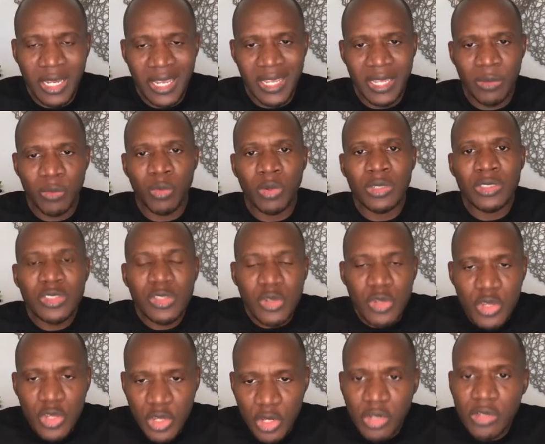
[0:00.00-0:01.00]
and wants to
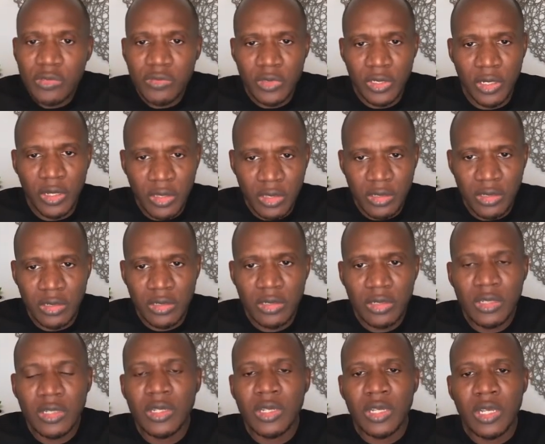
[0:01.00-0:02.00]
serve the other.
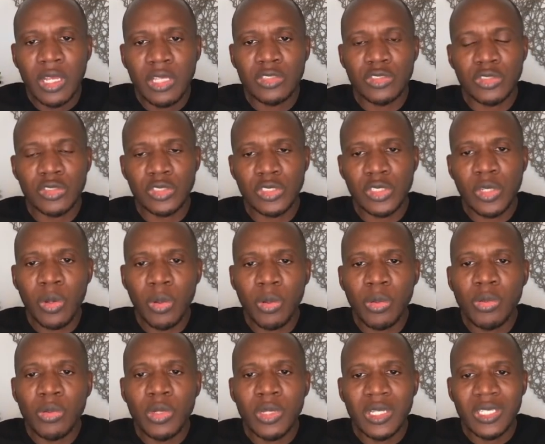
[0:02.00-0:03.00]
And
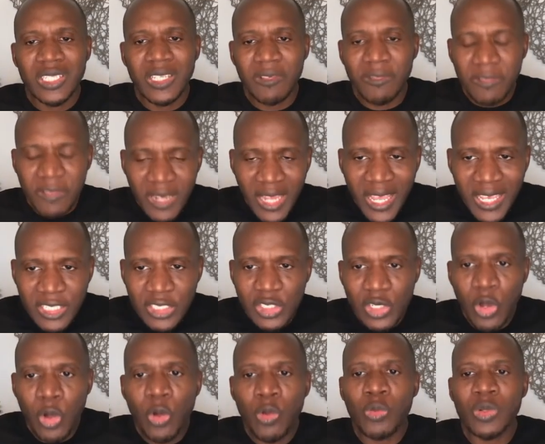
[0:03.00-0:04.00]
so the flesh
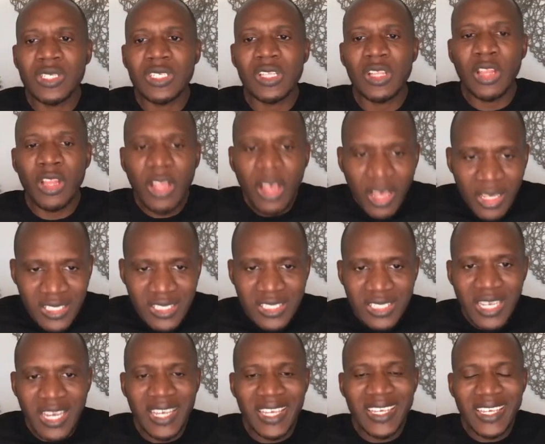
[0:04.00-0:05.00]
always lusts
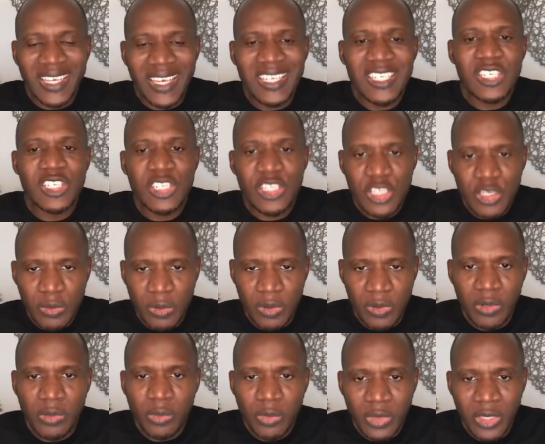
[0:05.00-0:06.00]
against the
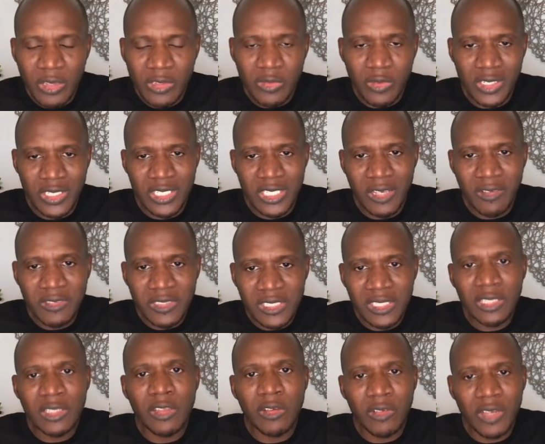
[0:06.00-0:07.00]
Spirit. That's verse
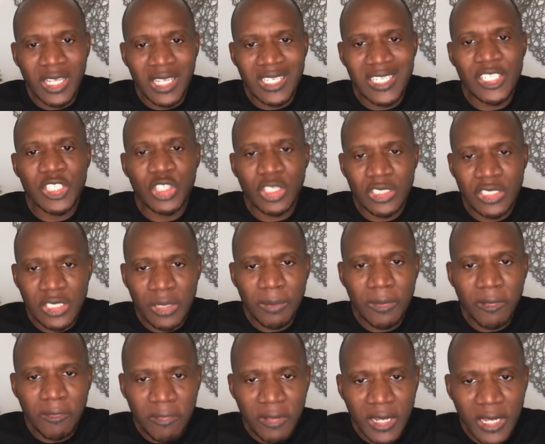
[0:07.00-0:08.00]
17 of Galatians
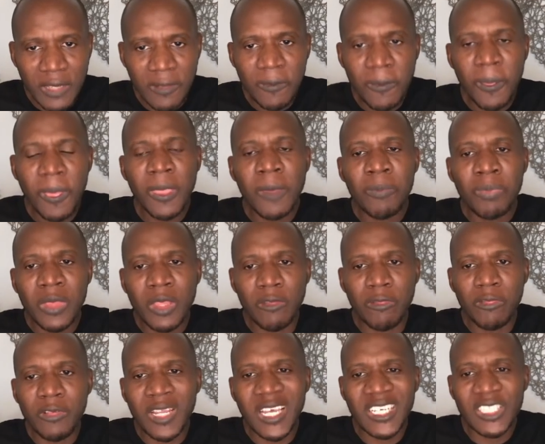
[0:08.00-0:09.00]
chapter 5. The
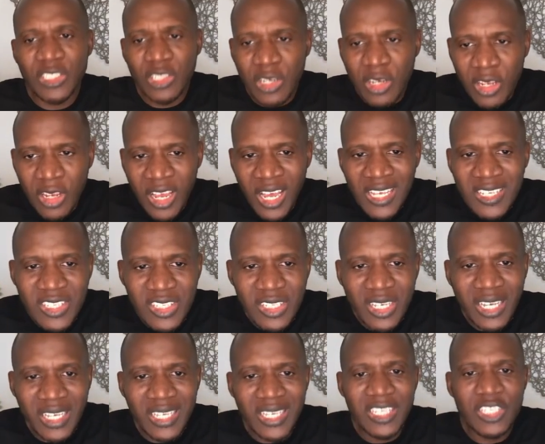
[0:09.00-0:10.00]
flesh lusts
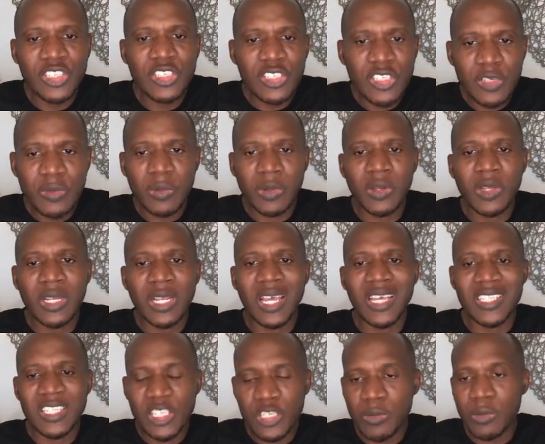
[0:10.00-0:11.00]
against the Spirit,
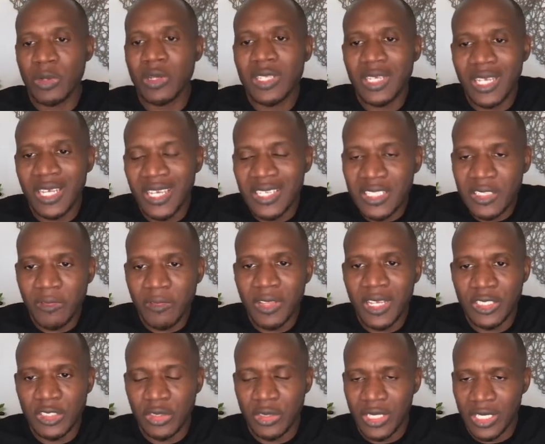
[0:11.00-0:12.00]
and the Spirit against the
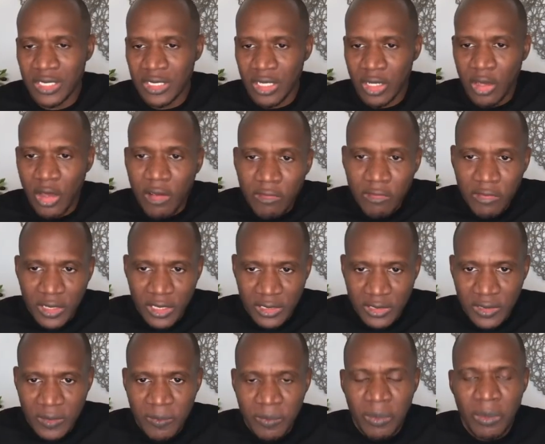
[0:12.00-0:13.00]
flesh. So there's a
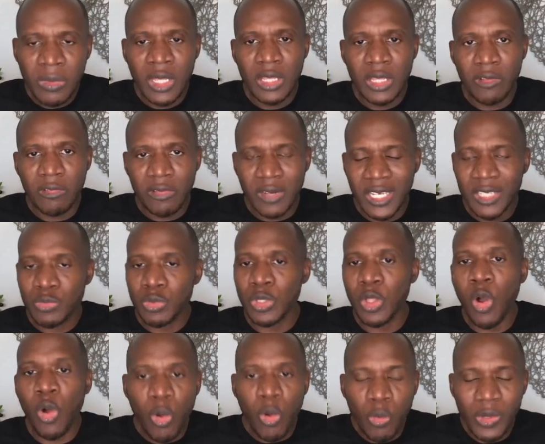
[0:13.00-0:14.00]
conflict. The flesh will
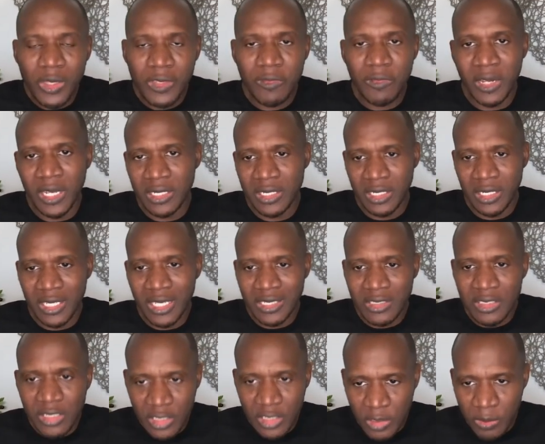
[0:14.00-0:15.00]
always fight
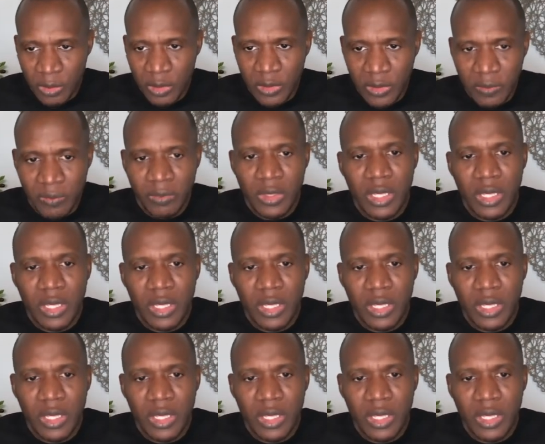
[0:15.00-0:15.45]
against the Spirit.